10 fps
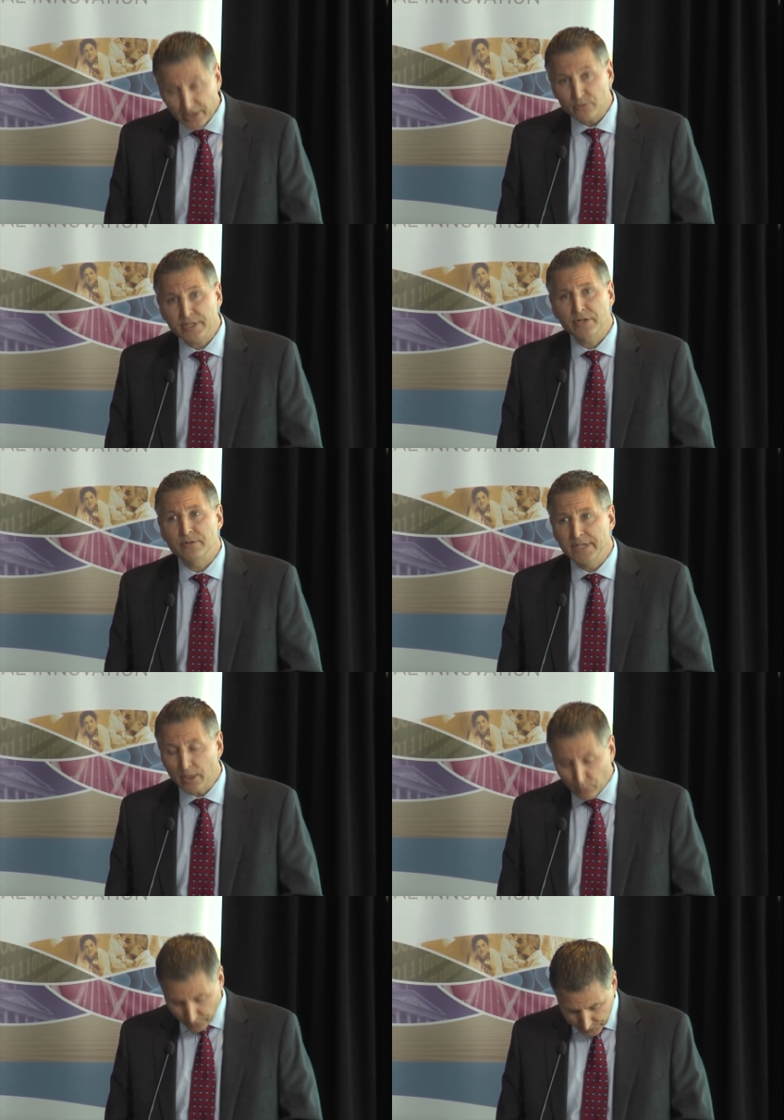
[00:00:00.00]
Healthcare
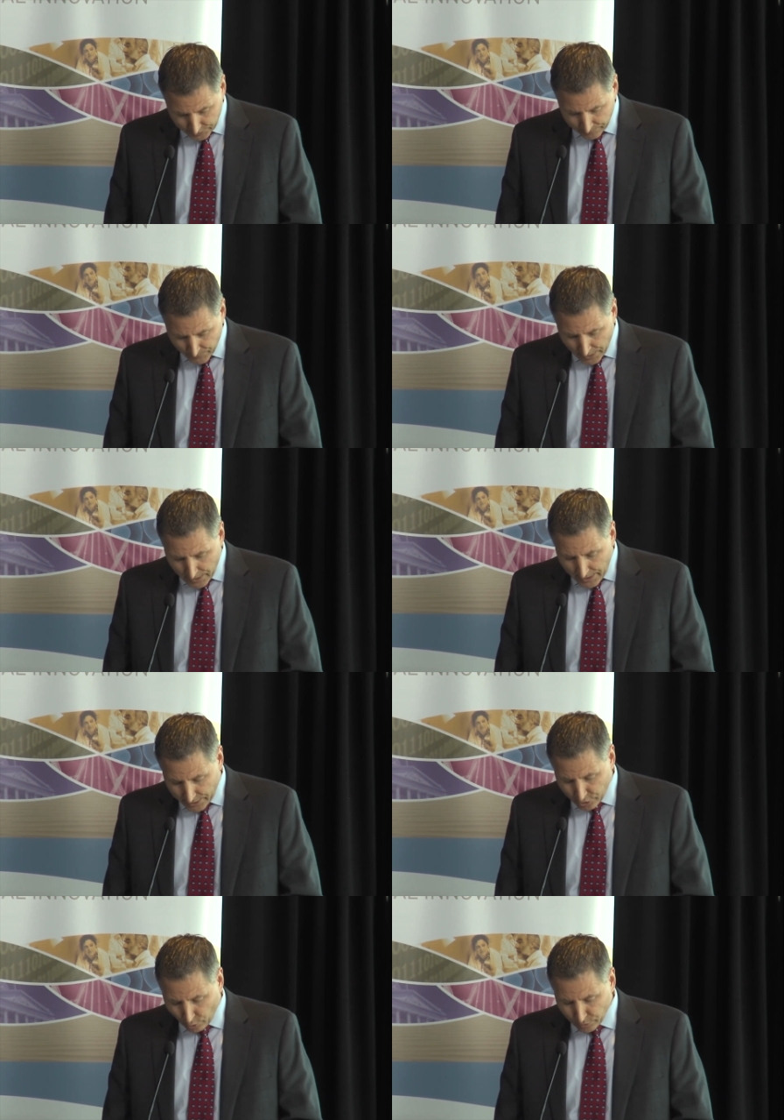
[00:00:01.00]
Networks
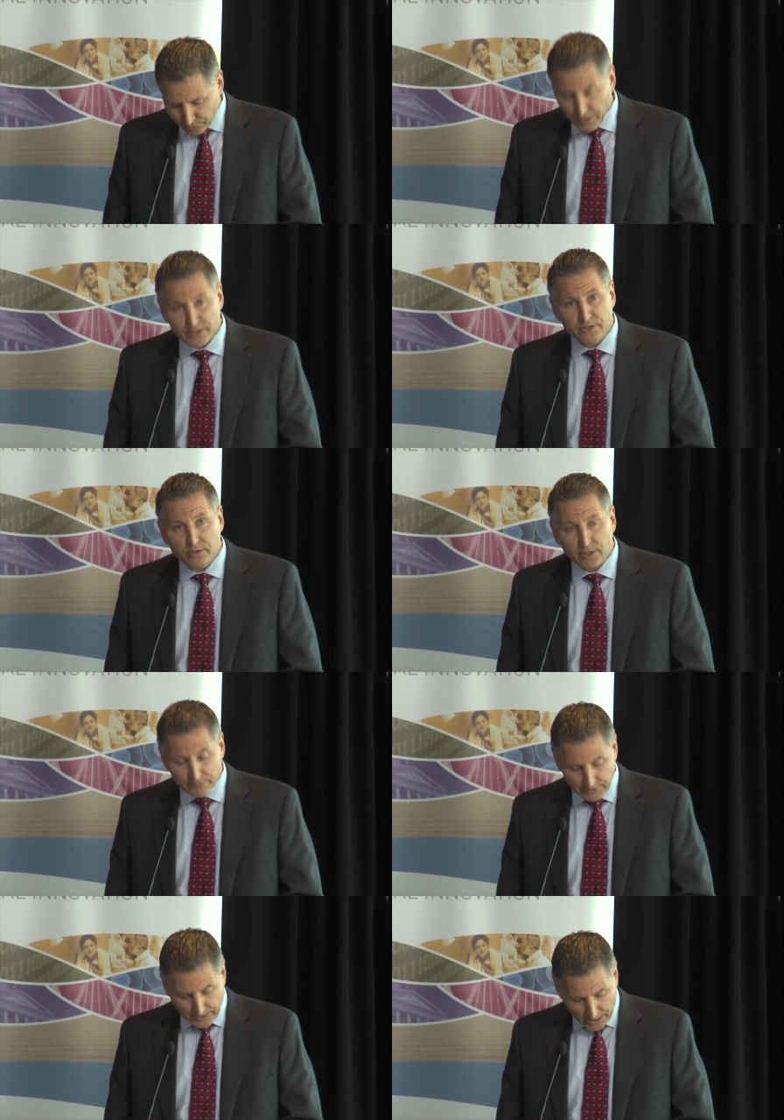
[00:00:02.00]
and co-director
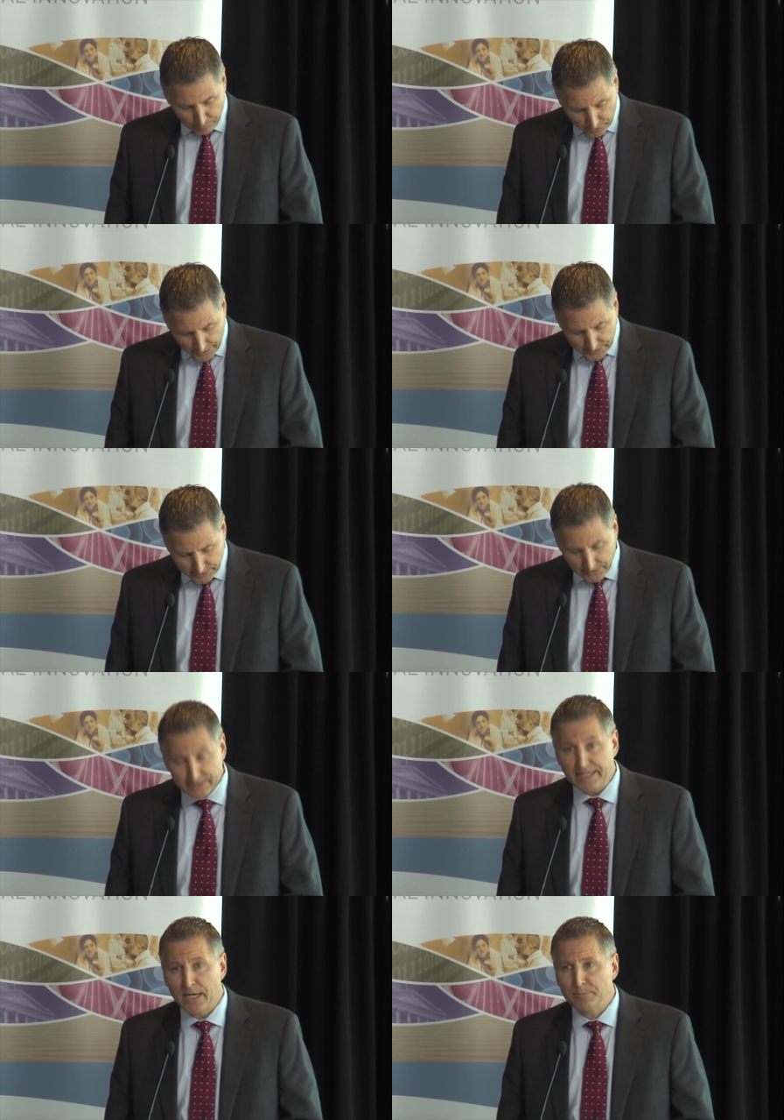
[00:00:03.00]
of the Complex
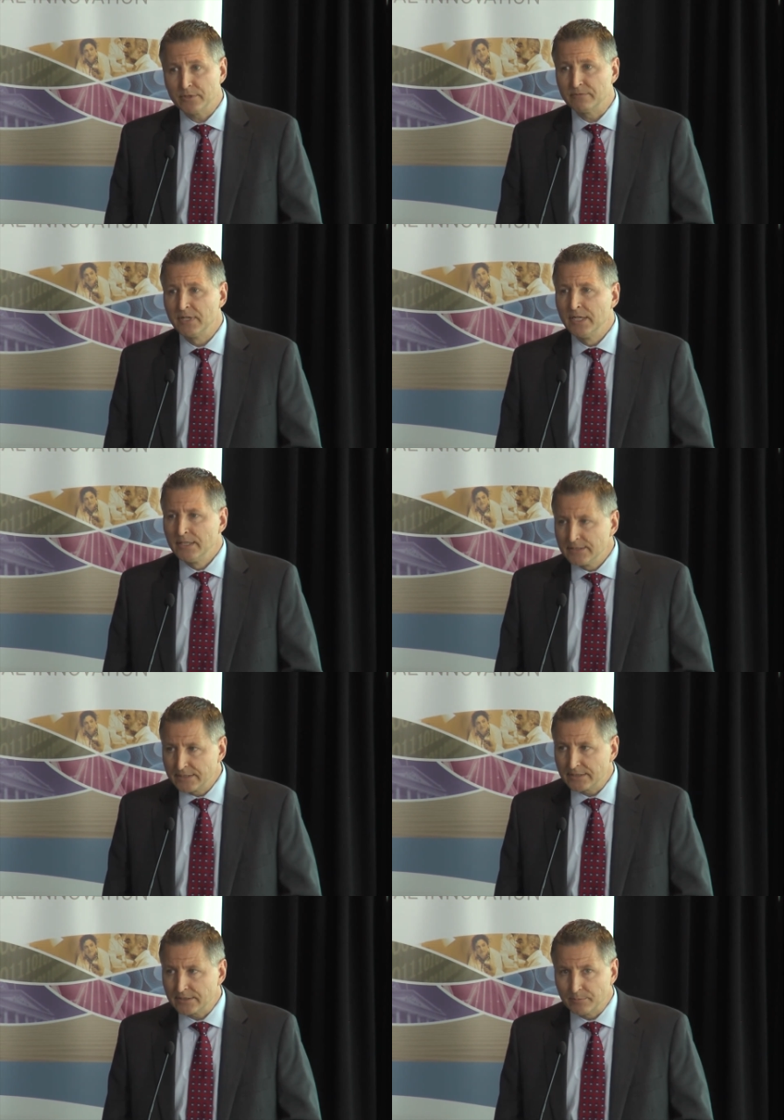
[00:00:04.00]
Adaptive
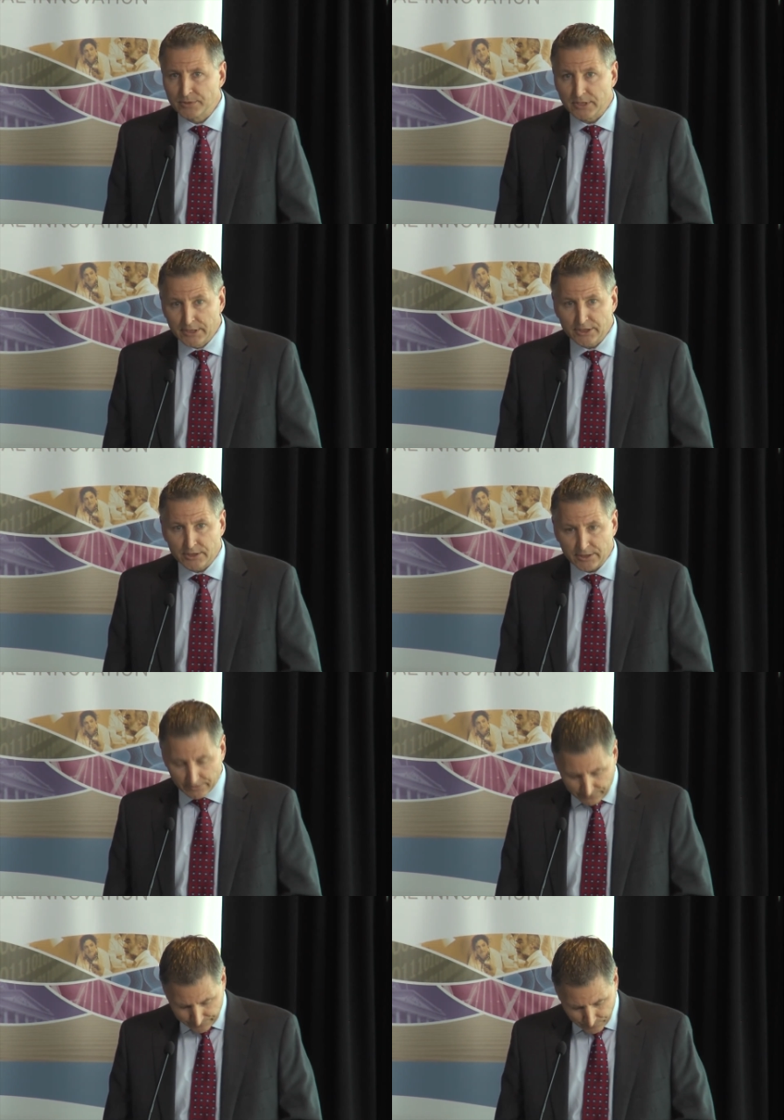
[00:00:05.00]
Systems
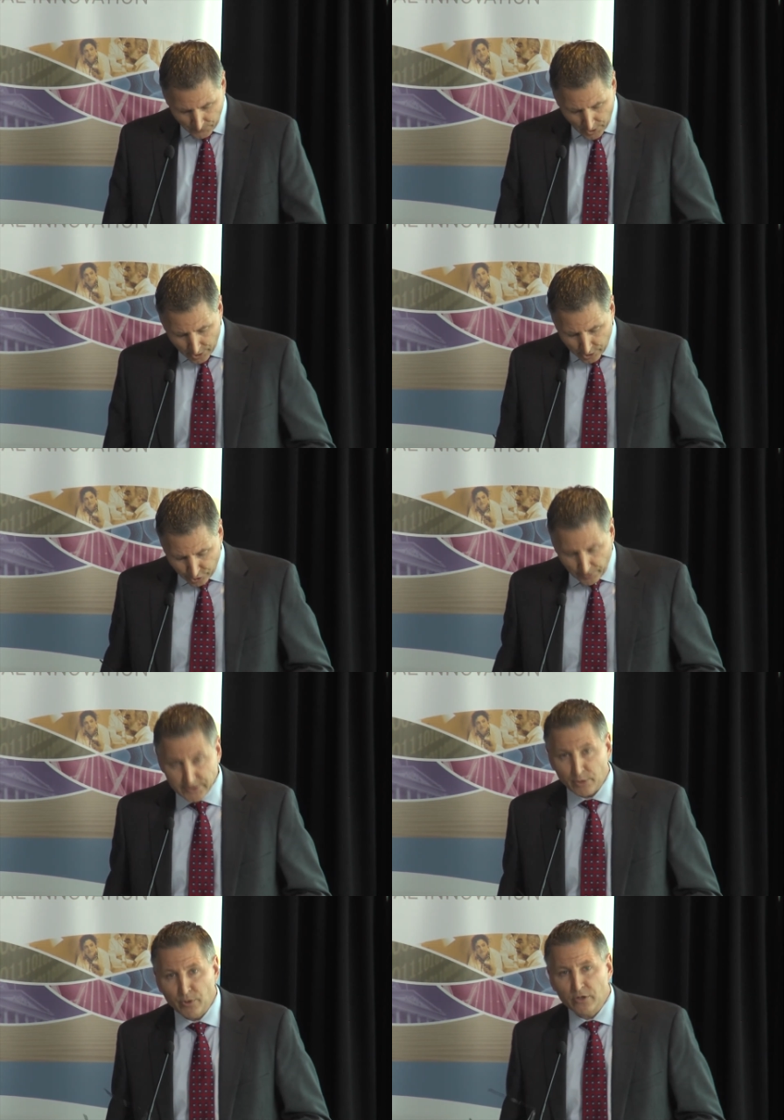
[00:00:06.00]
Initiative. So as
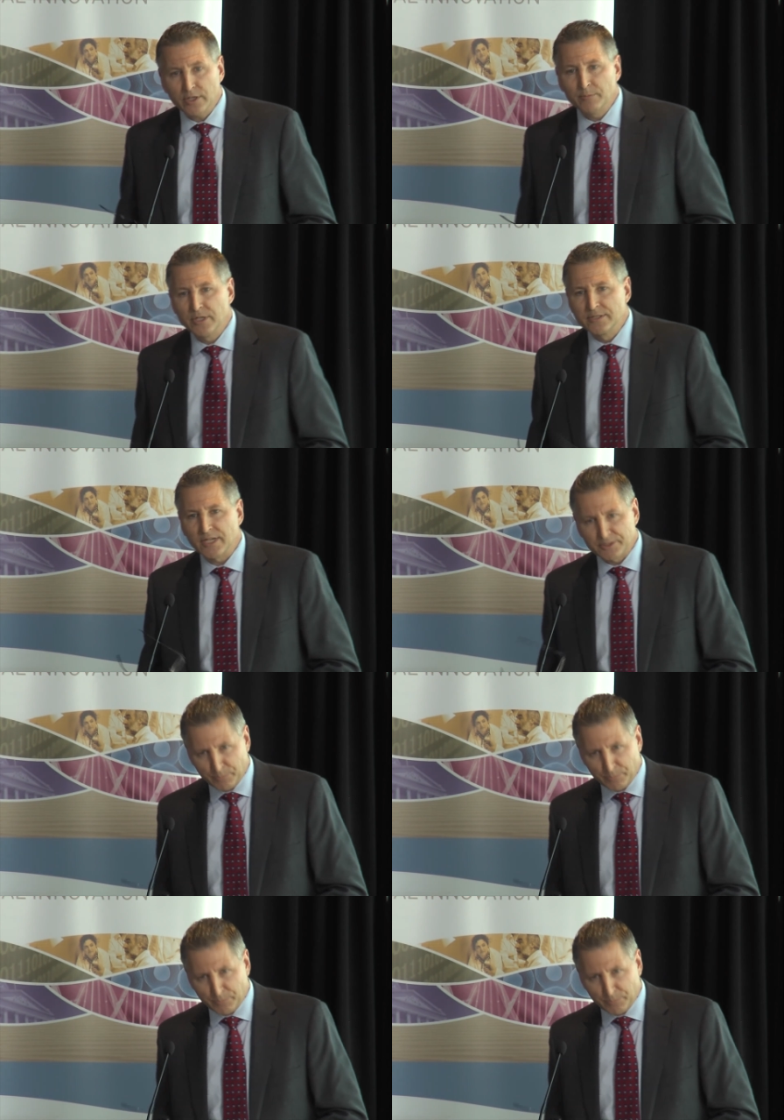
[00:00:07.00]
I welcome Dr.